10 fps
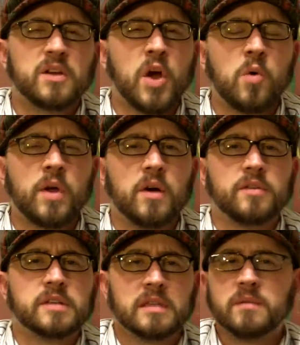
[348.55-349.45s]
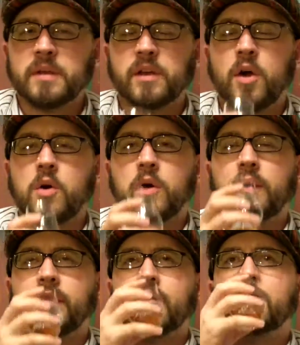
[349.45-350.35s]
Cocoa. There's a little bit of cocoa
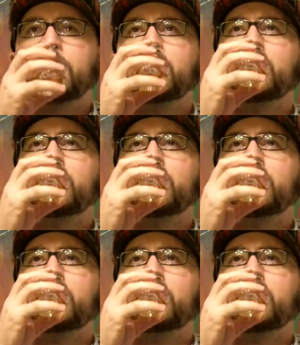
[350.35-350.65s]
in there.